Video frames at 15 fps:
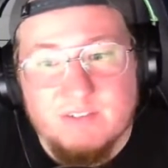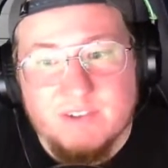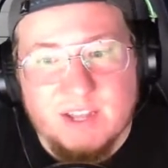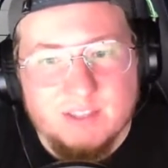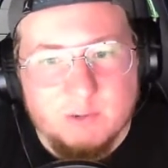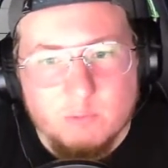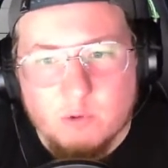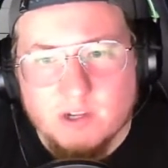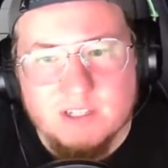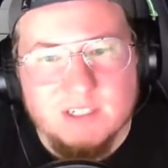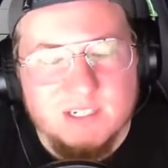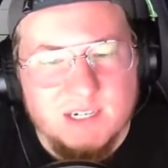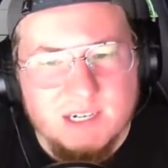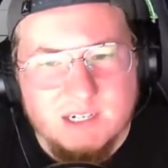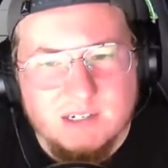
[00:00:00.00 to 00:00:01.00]
got the 1
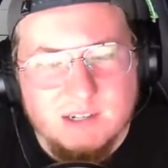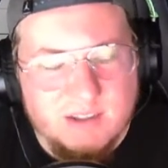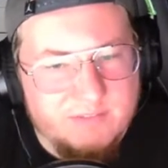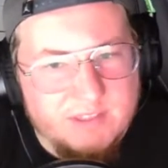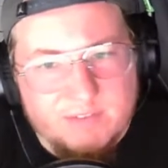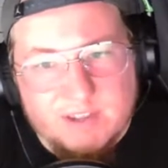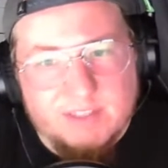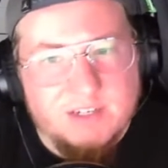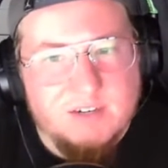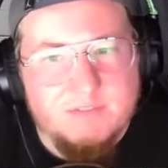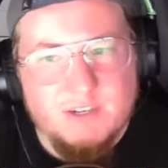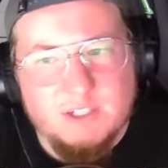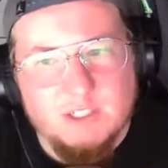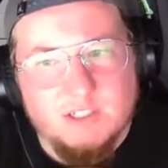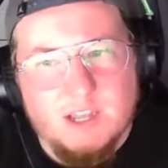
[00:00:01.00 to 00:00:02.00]
seed, if they've got the
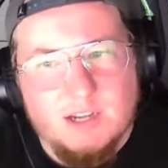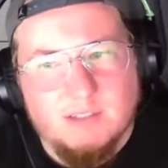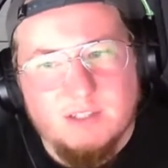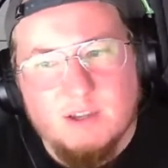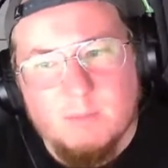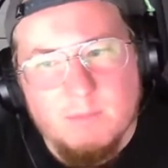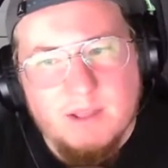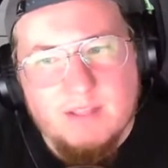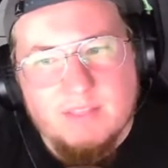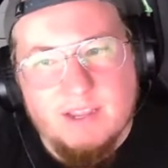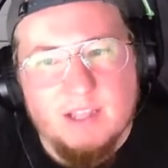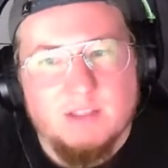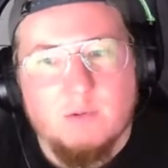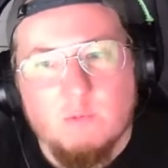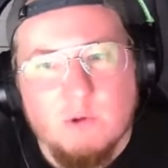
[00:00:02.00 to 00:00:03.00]
division locked up, they
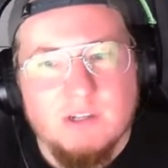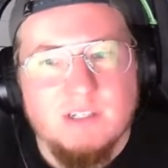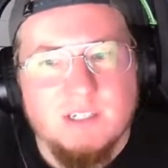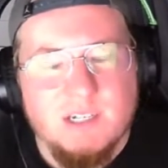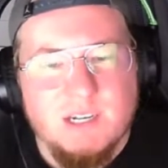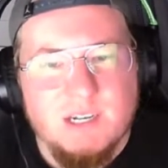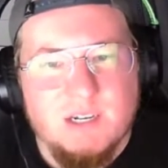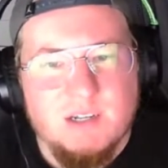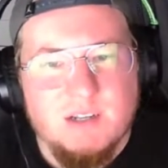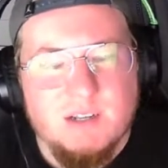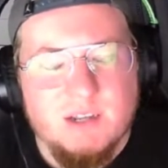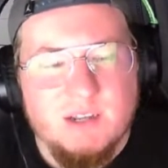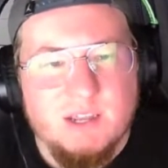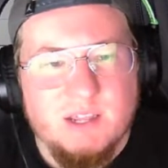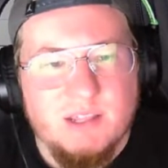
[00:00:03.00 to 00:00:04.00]
got the 1 seed
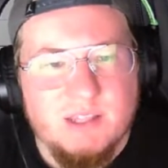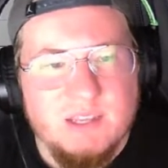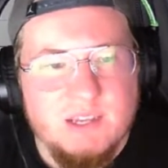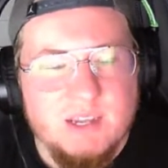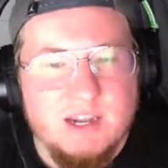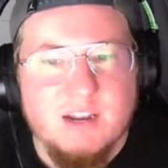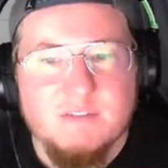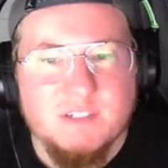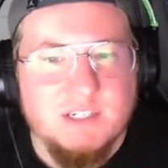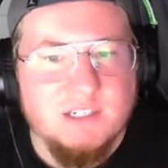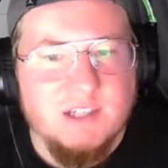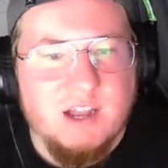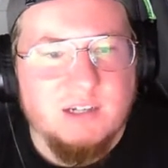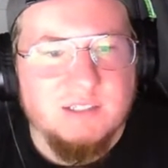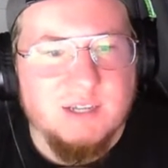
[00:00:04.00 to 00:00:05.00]
and the NFC
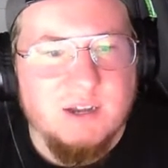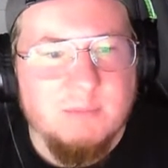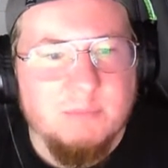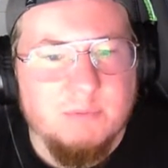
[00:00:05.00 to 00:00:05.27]
locked up,